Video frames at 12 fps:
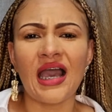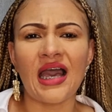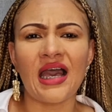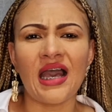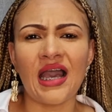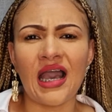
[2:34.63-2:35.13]

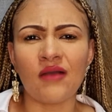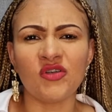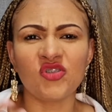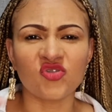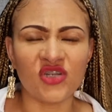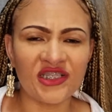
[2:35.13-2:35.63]
our
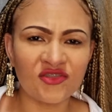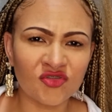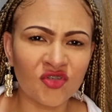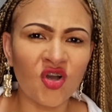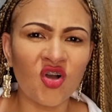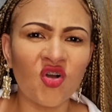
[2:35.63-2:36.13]
dress
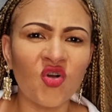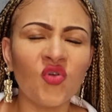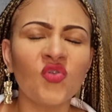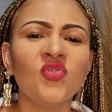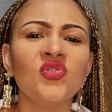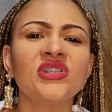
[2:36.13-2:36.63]

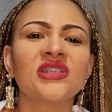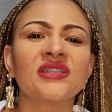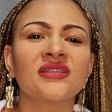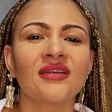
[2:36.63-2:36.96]
code.